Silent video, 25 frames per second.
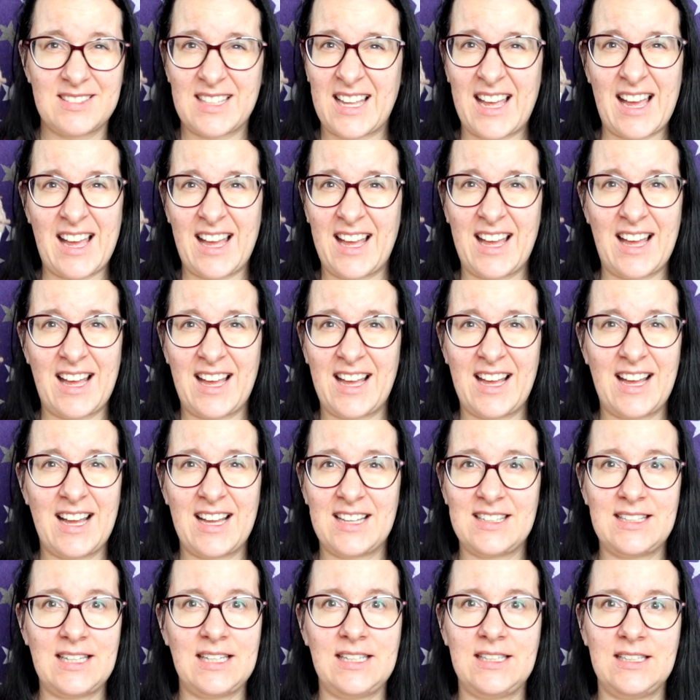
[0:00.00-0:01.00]

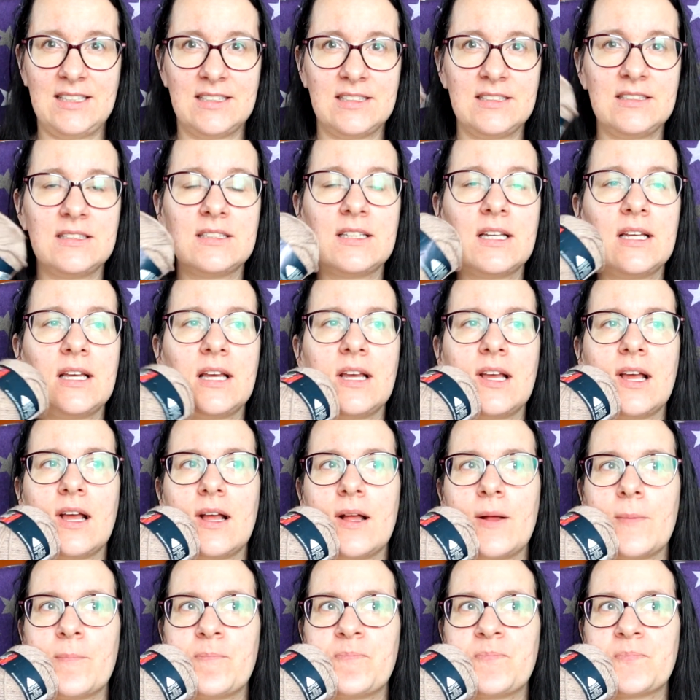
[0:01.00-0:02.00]
Nah, they didn't.
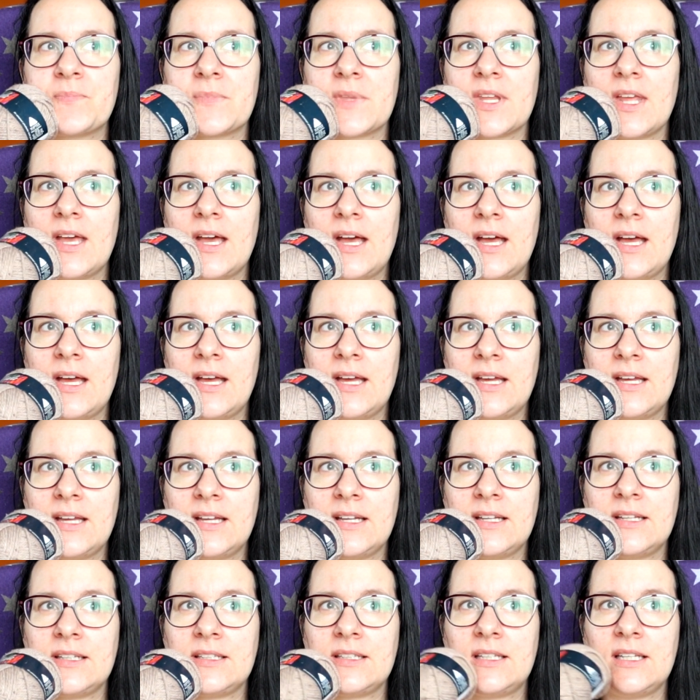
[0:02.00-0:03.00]

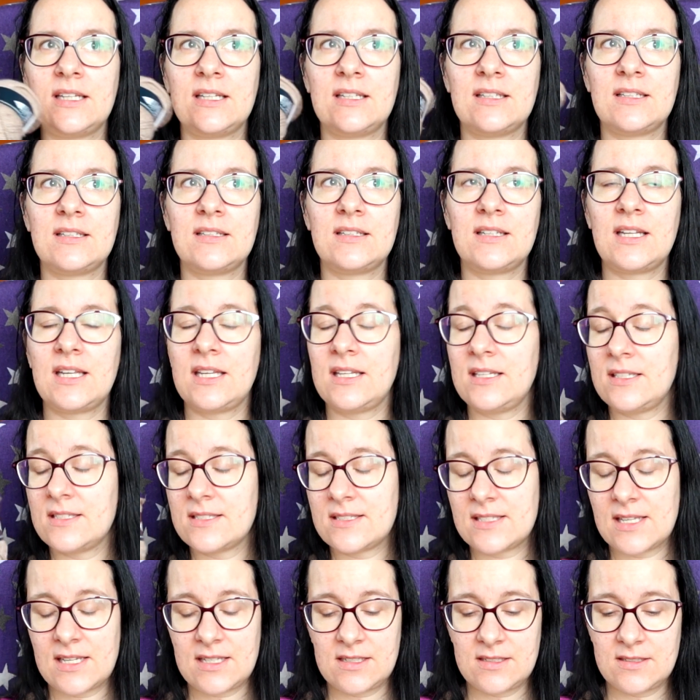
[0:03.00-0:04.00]
And then they
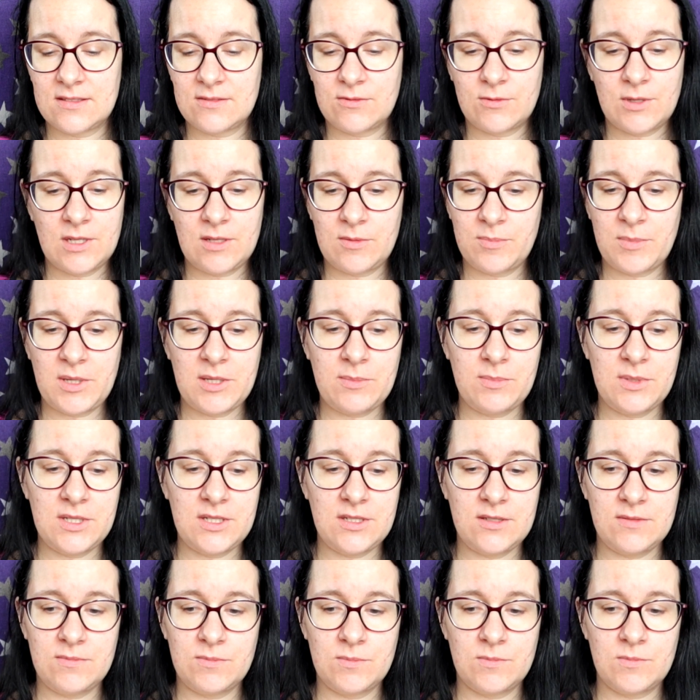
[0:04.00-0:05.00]
said, well,
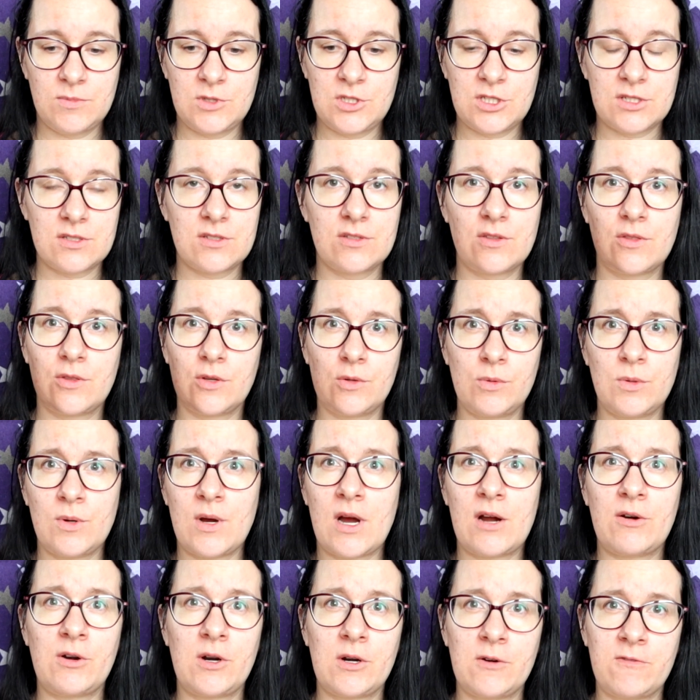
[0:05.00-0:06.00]
maybe just through
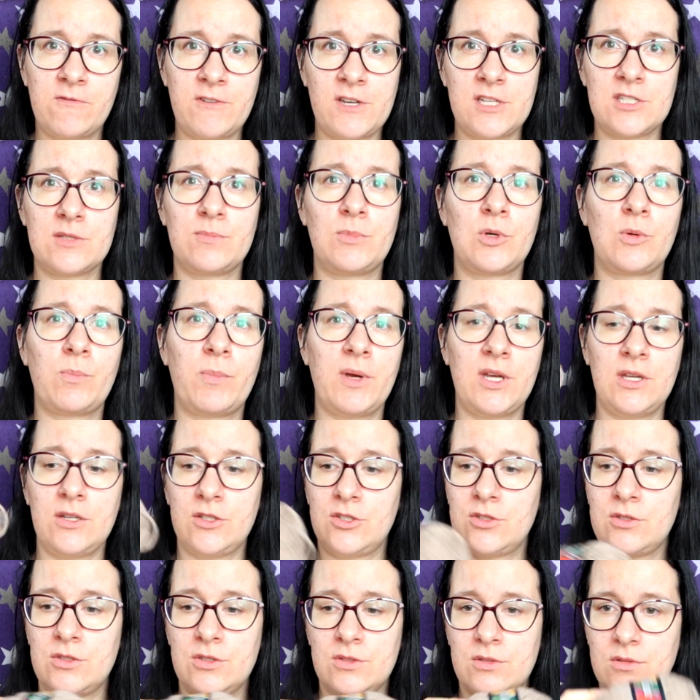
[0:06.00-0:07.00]
our Facebook
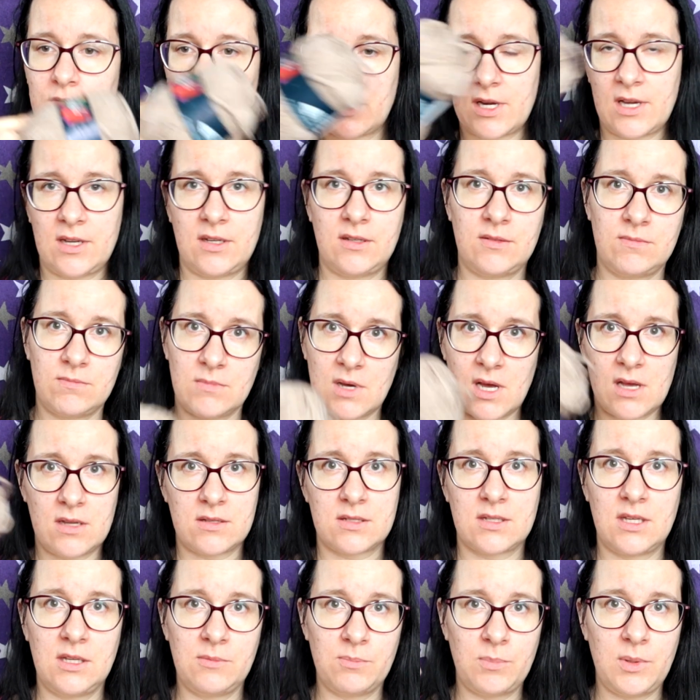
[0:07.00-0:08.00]
page, try
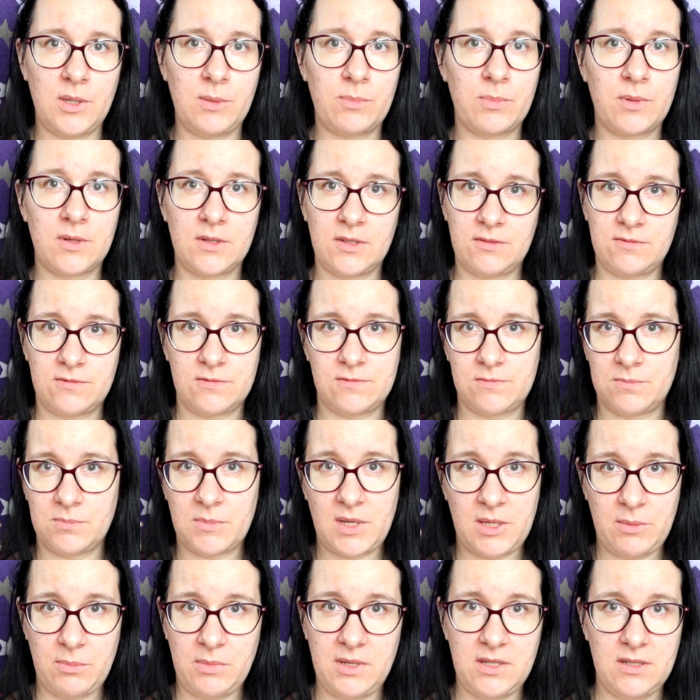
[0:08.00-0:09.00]
asking people if
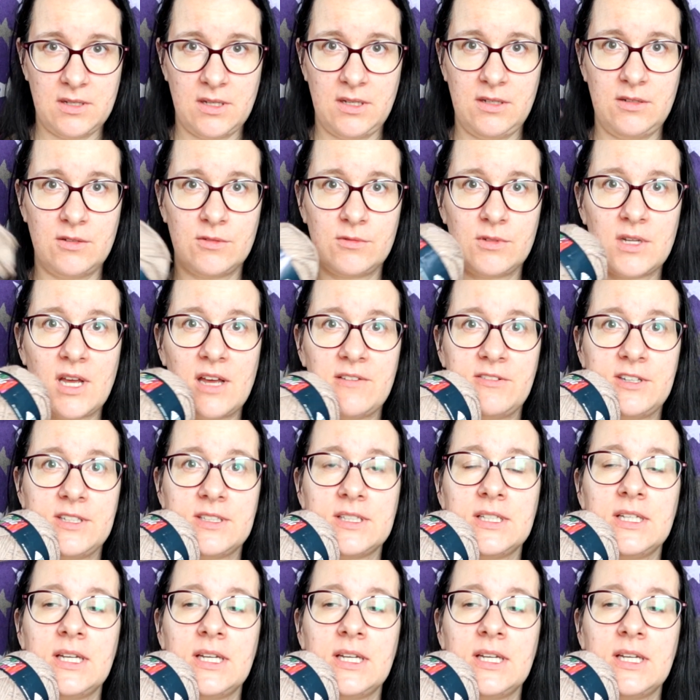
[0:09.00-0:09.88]
maybe they don't have it.